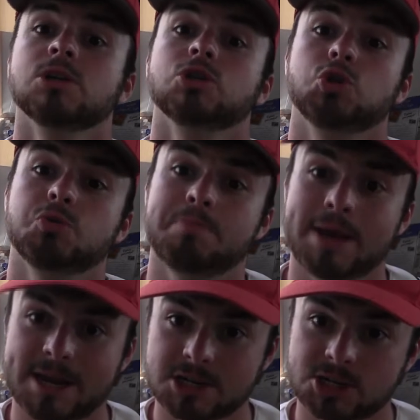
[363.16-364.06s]
to
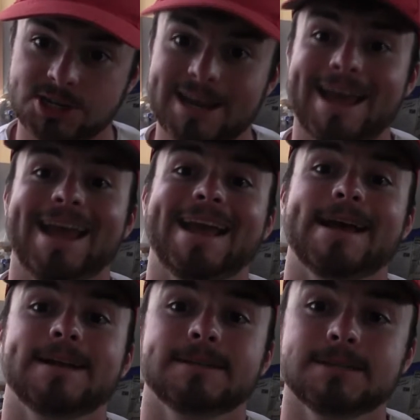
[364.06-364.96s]
pitch,
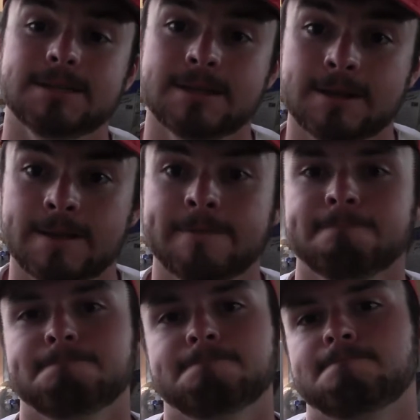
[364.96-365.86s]
and
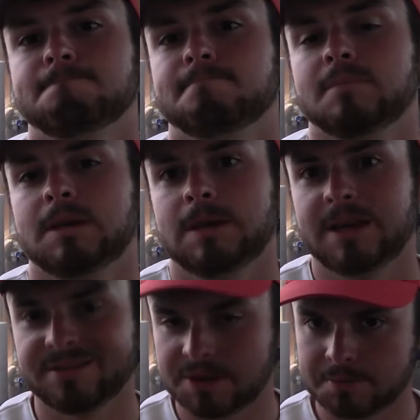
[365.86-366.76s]

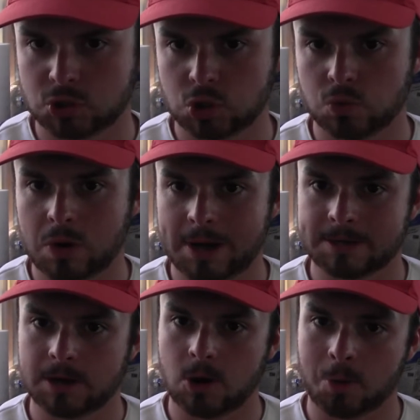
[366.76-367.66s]
he gets up a
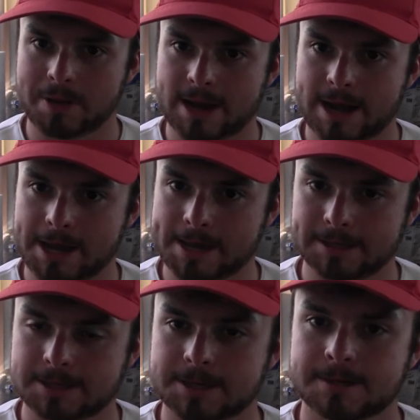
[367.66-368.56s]
two-run
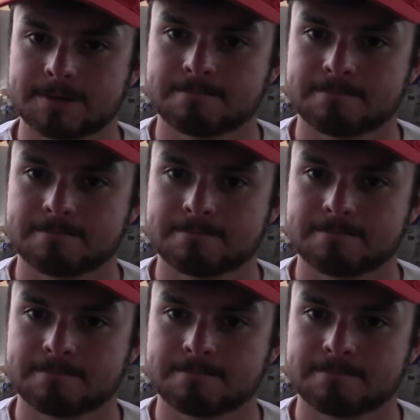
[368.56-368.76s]
hit.